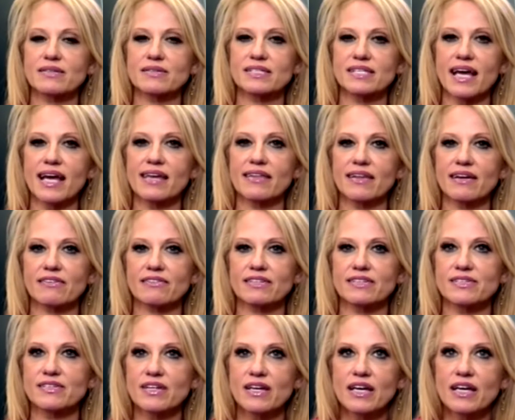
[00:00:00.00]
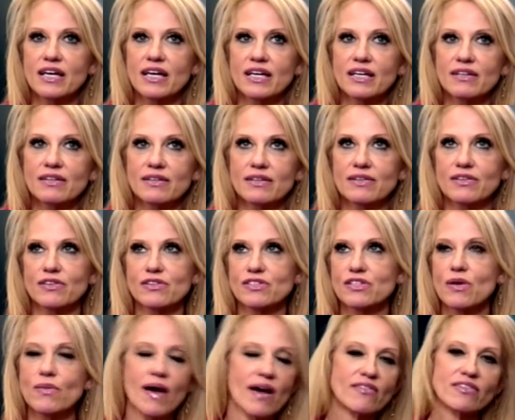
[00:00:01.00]
What he's saying there is there's
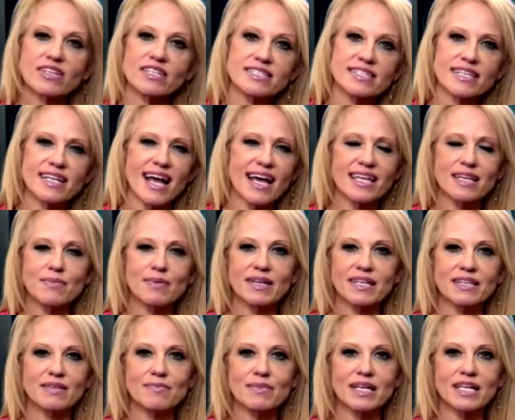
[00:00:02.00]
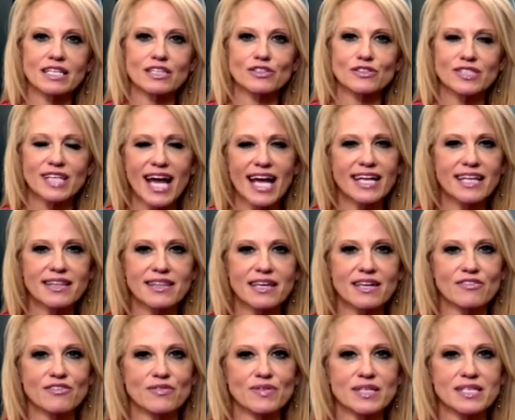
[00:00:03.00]
no evidence that anybody in the media learned
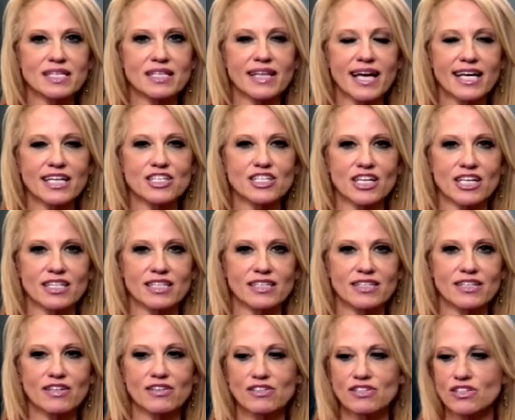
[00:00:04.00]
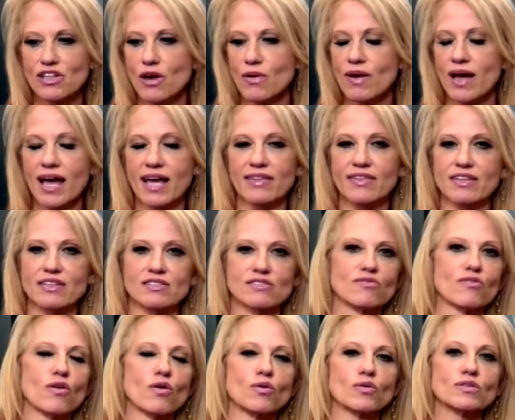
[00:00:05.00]
anything from this election. There's no head
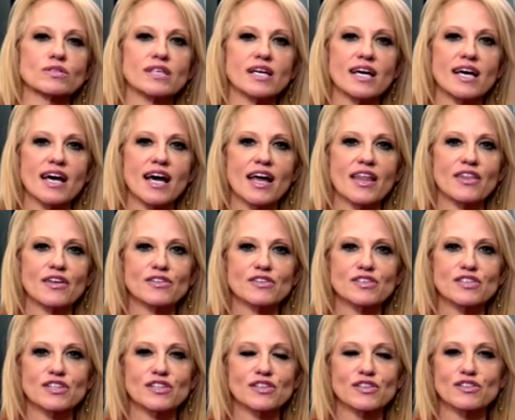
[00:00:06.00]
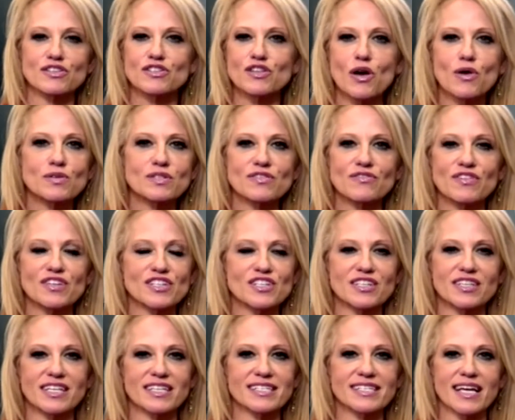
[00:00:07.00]
that's rolled. There's, there's no
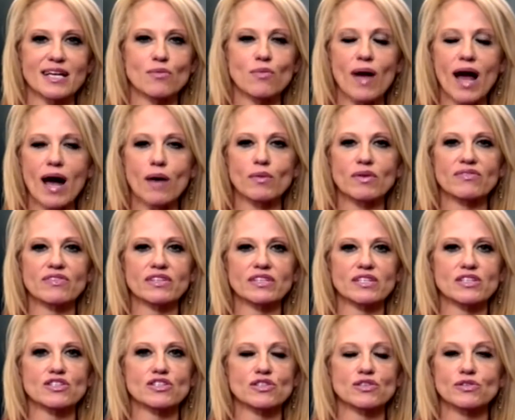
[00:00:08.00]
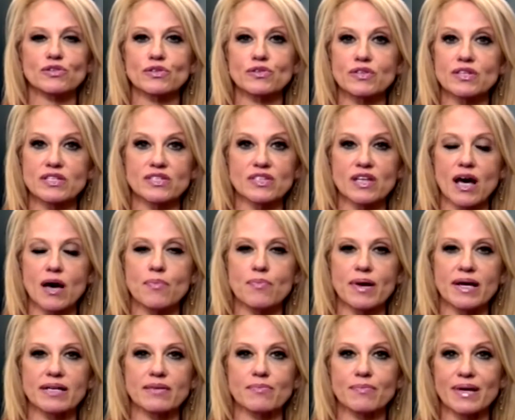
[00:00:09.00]
division that said, wow, we really screwed this up
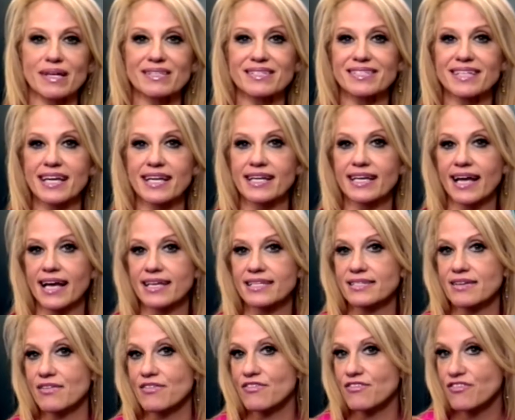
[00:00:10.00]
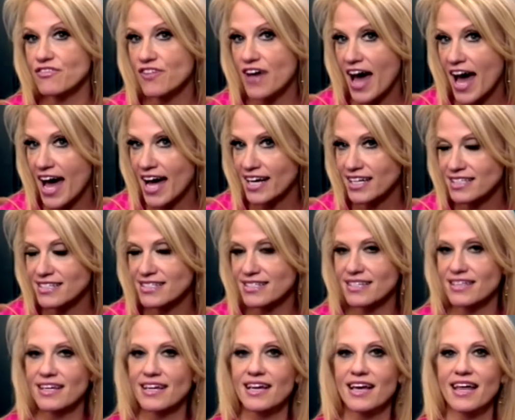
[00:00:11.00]
by, by stating as facts
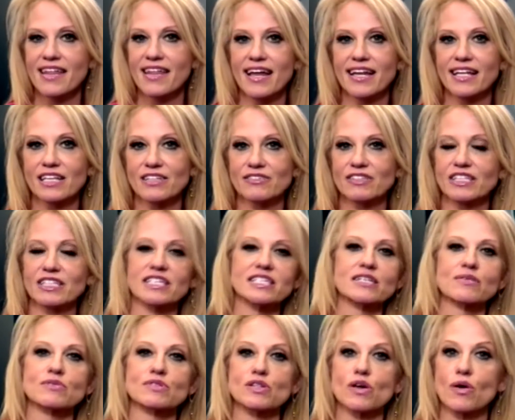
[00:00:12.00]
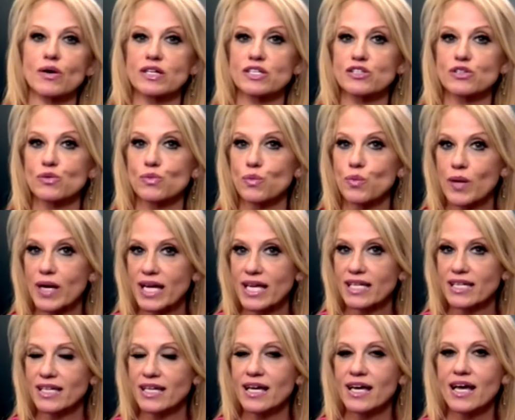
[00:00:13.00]
that Hillary Clinton was going to
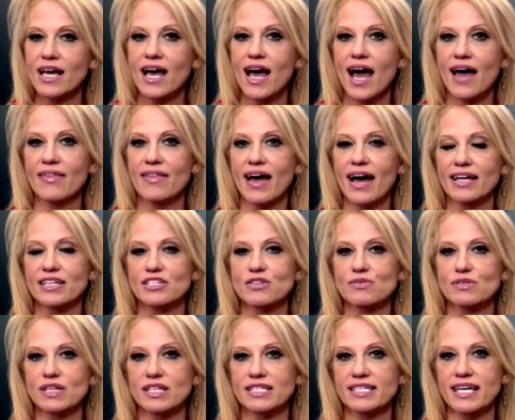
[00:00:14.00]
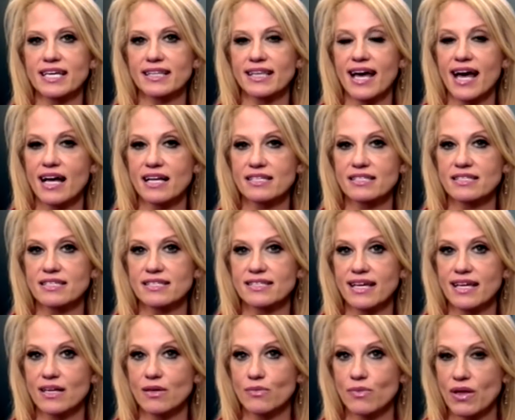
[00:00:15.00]
win and that she was going to take the House and the
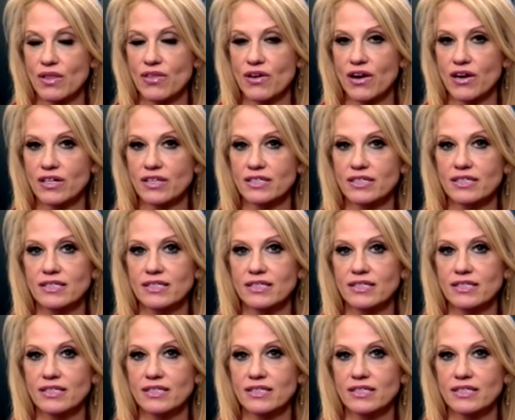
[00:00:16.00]
well, Senate. Well, in all her.